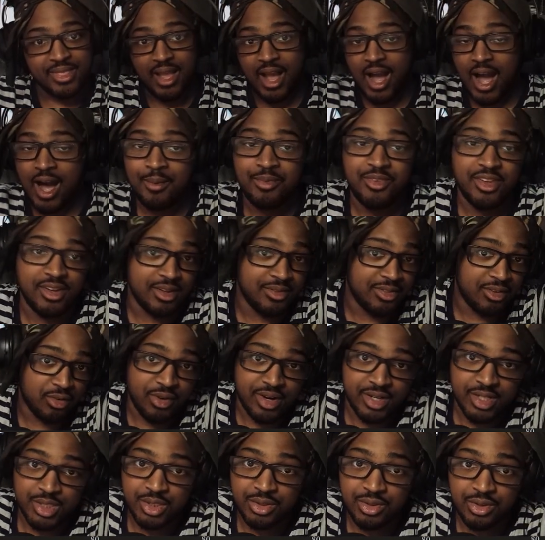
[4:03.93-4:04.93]
I'm taking the
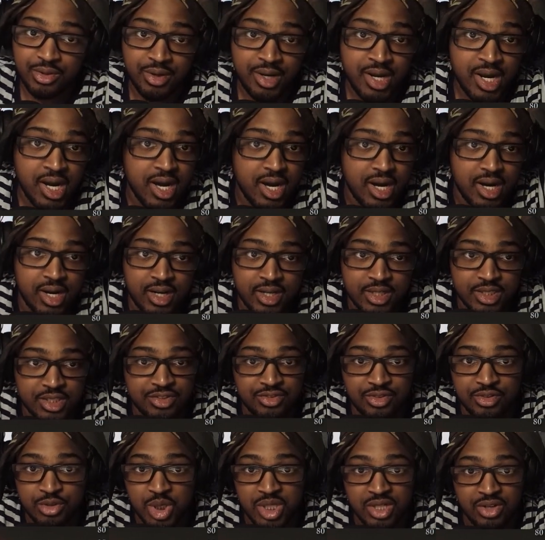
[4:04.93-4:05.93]
Great Shield, just
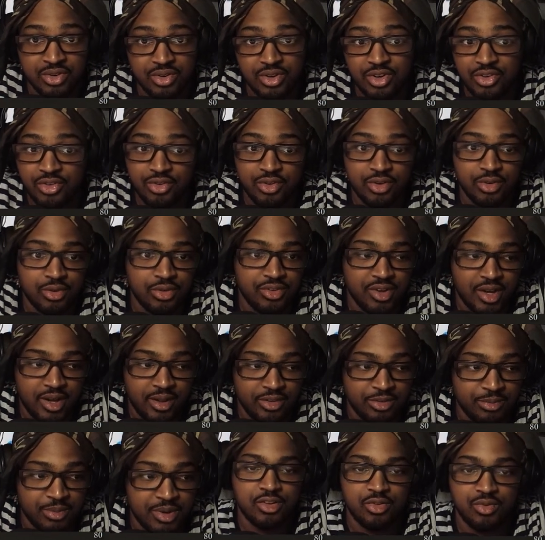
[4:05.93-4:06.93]
the Dragon Crest Shield
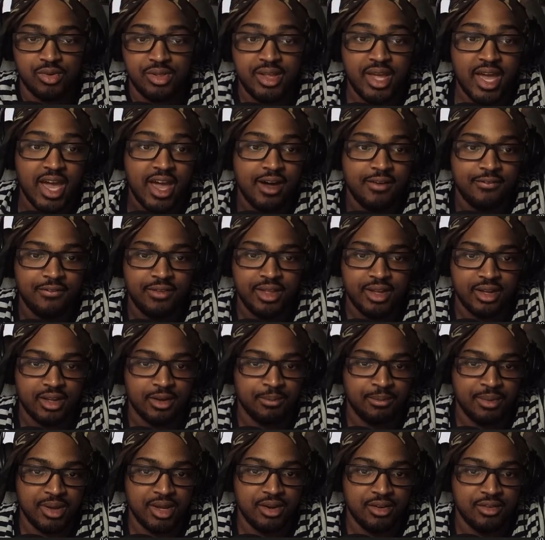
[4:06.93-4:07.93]
talisman, to really have like a
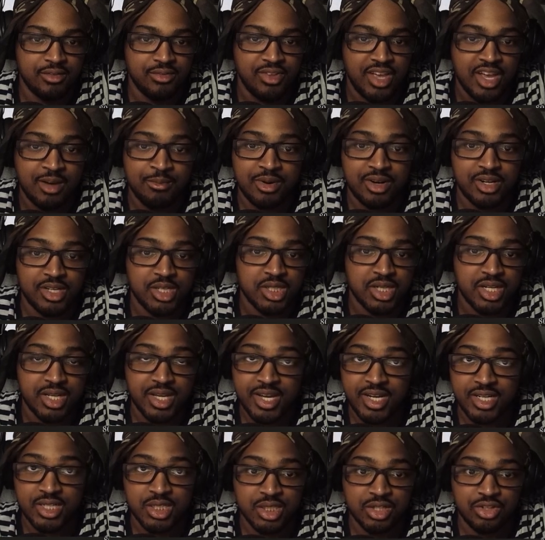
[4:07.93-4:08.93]
bit of damage
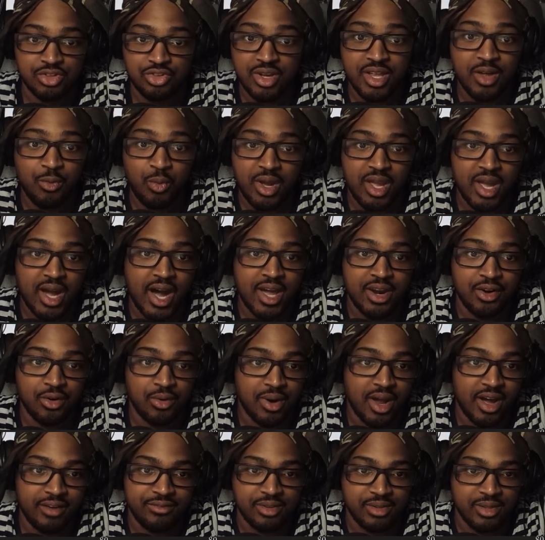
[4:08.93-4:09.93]
negation, so that way I don't
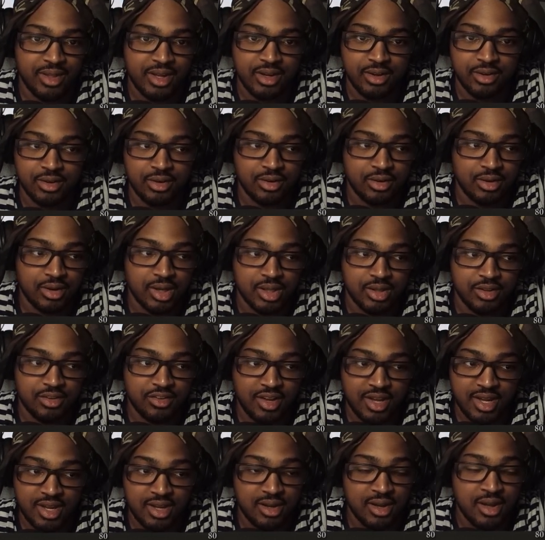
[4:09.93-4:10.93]
have to like
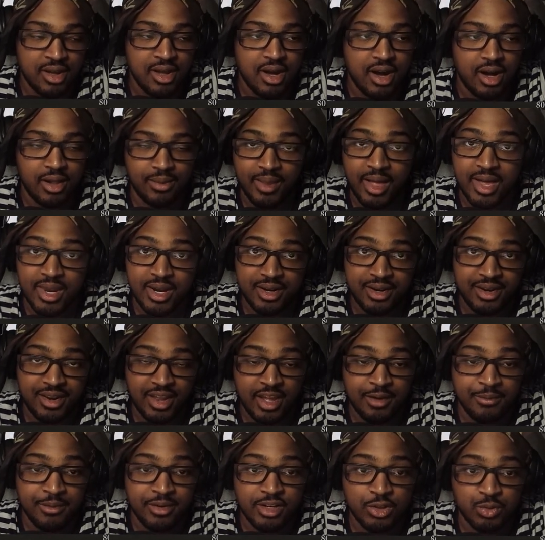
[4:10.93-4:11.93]
take a lot of
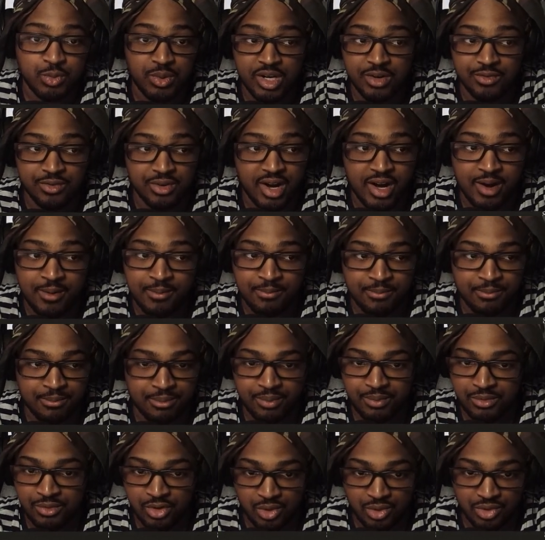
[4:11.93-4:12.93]
damage whenever I'm
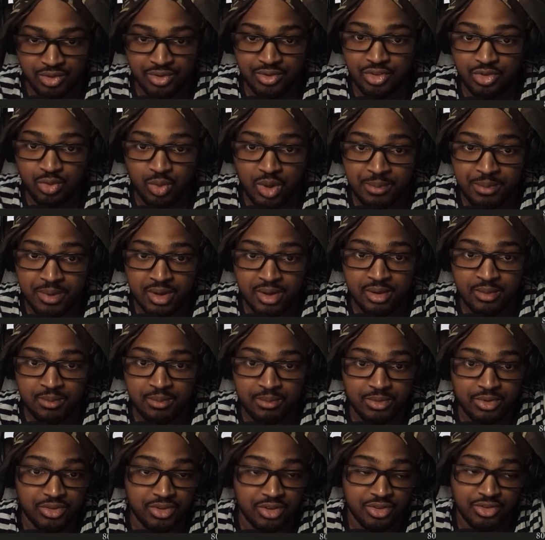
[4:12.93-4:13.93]
using this weapon,
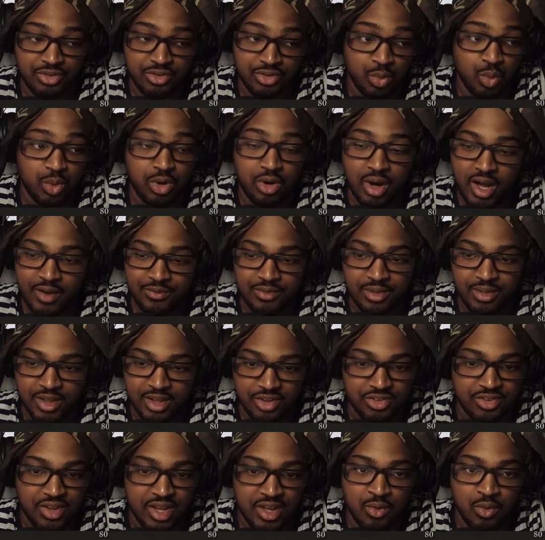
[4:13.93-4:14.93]
since you will have to like
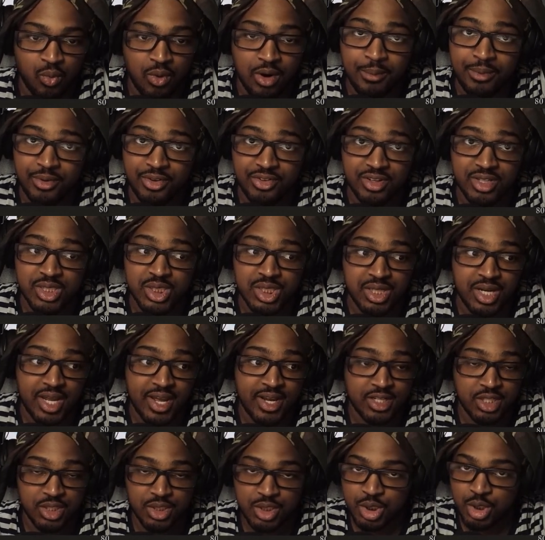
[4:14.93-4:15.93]
stay in one position
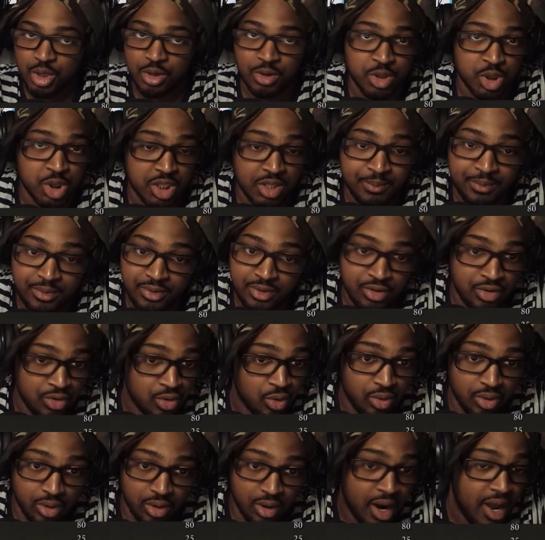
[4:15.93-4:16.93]
and charge up
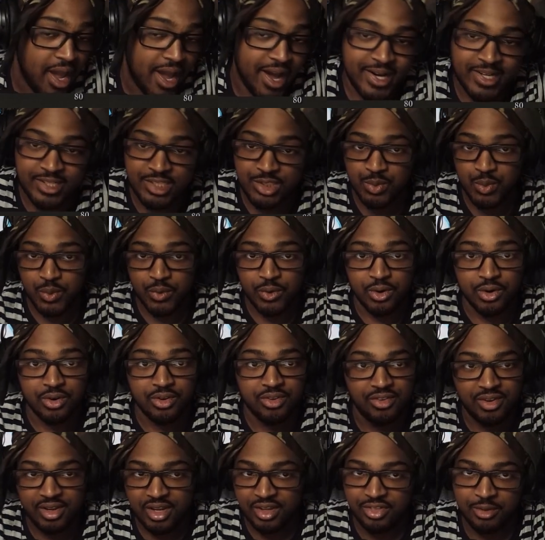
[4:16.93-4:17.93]
your Ash of War
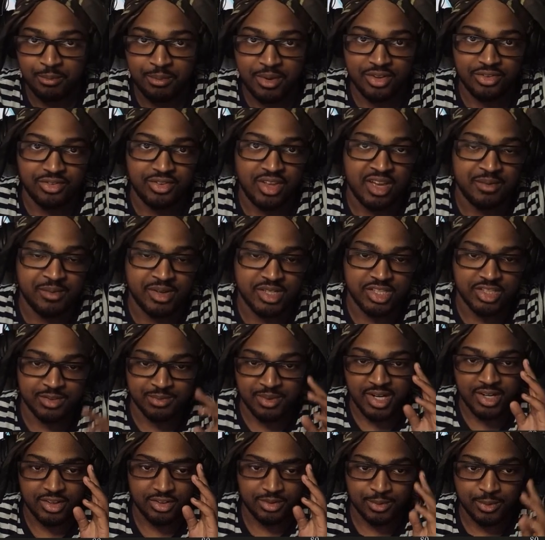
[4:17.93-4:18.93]
to get the best damage as
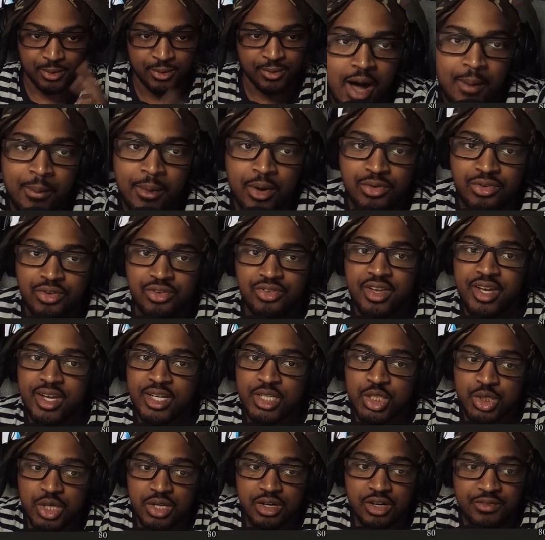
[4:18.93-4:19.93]
possible. I'm also taking
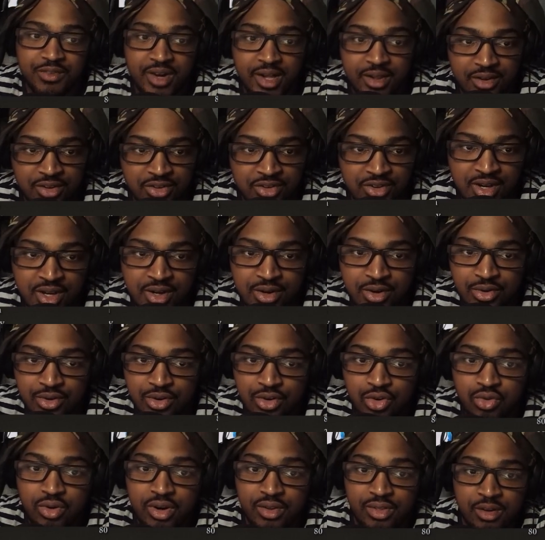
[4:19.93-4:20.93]
Shard of Alexander to
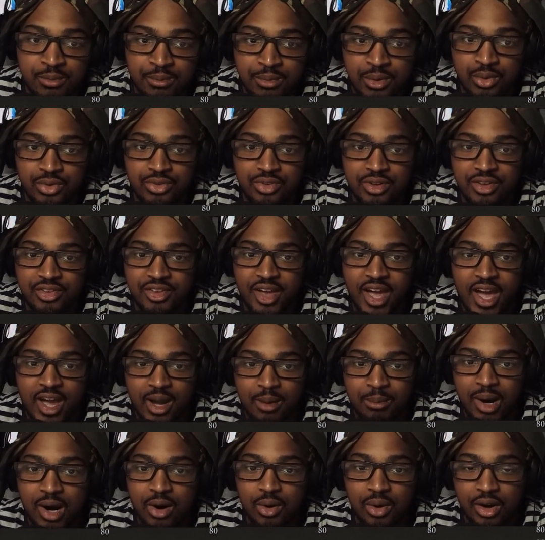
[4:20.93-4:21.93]
greatly boost the attack
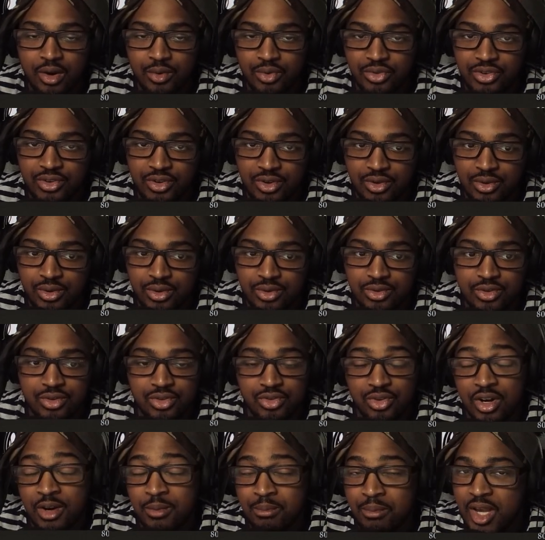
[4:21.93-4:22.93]
power of skills, so
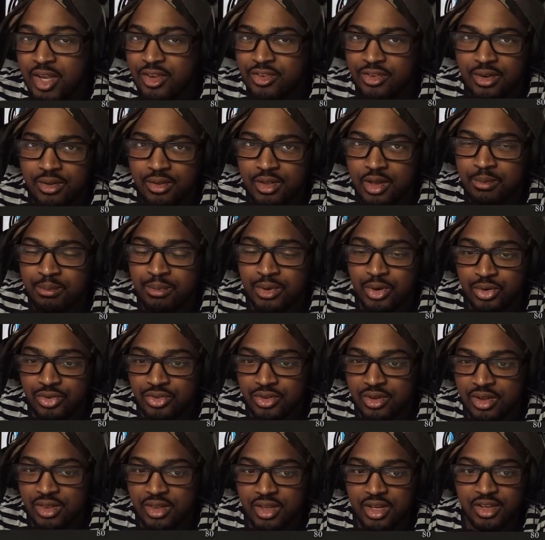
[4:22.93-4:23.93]
I'm basically
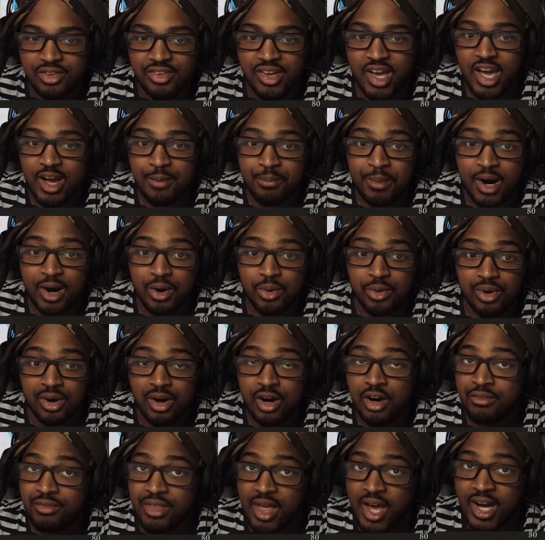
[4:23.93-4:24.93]
boosting the attack power
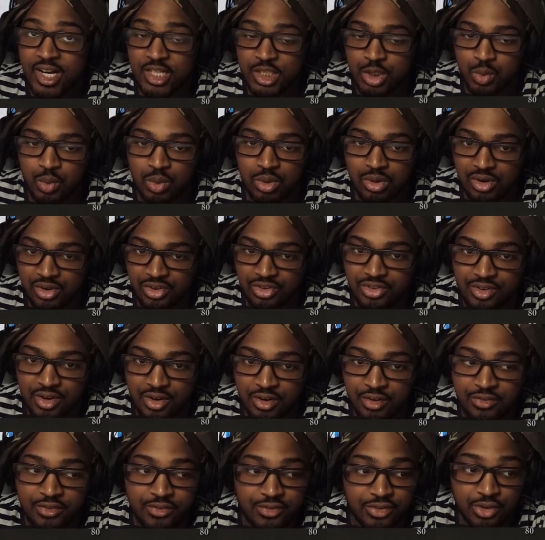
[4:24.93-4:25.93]
of the Ash of War
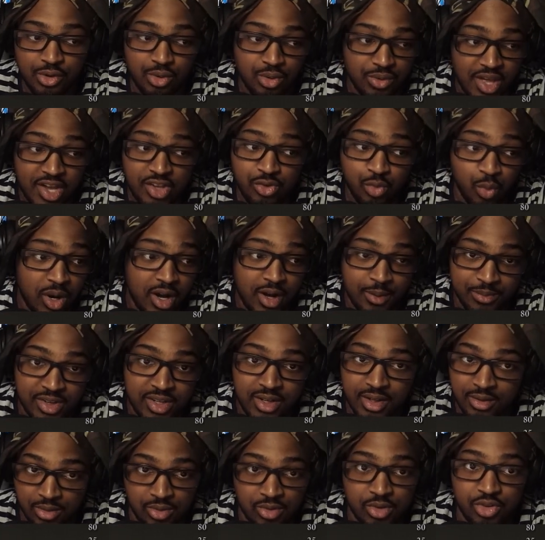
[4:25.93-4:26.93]
itself, so that's why I'm
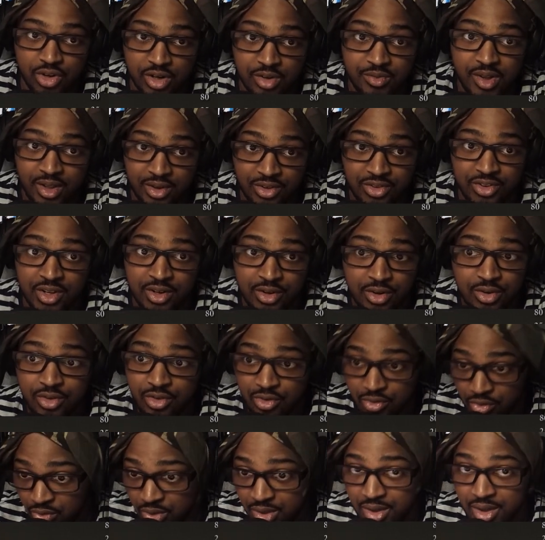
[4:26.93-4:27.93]
taking Shard of Alexander to
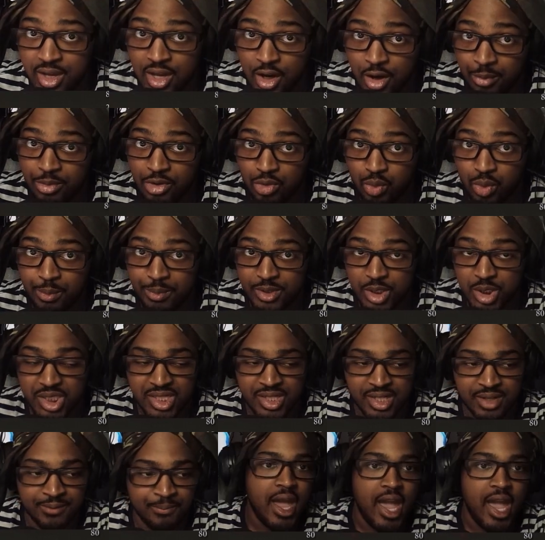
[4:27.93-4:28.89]
really help this weapon shine.